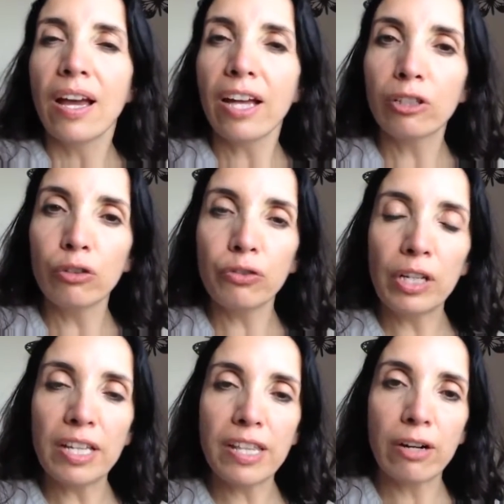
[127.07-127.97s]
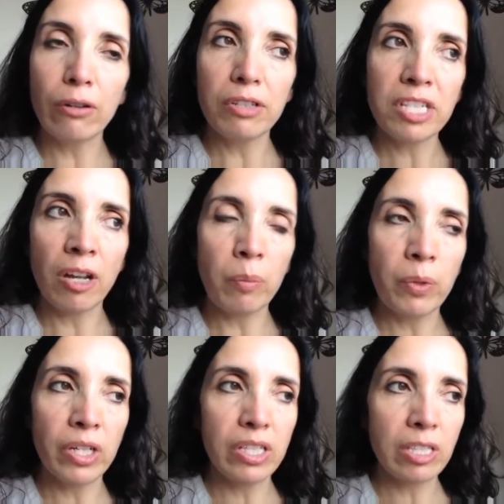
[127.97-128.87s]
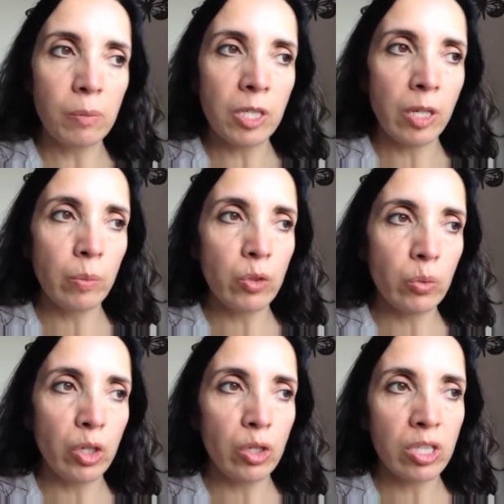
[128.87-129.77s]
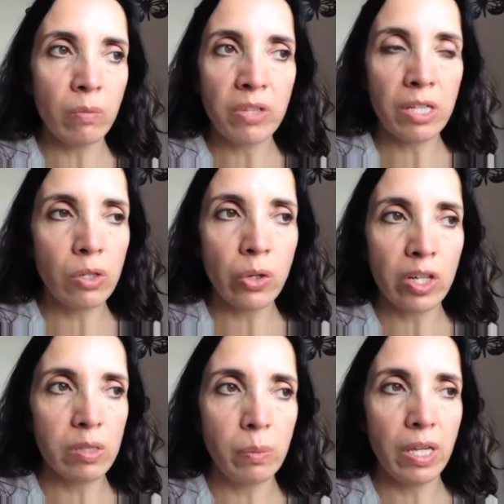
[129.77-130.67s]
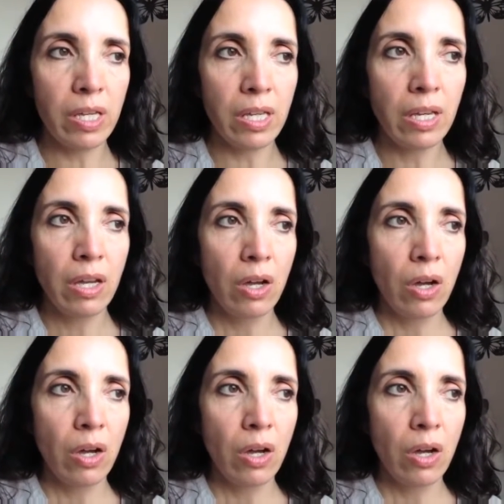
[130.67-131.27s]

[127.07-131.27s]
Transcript: I do feel it there all the time, but sometimes, you know, something annoys me